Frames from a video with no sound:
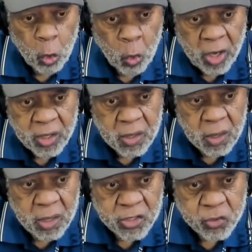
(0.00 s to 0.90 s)
what
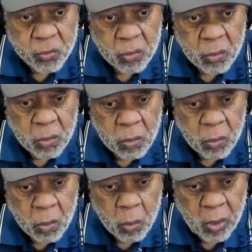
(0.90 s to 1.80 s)
is
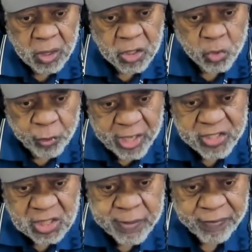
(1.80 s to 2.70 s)
what does
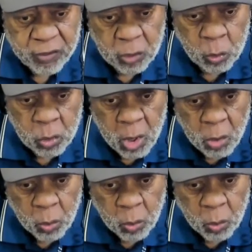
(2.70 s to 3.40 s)
racism have to do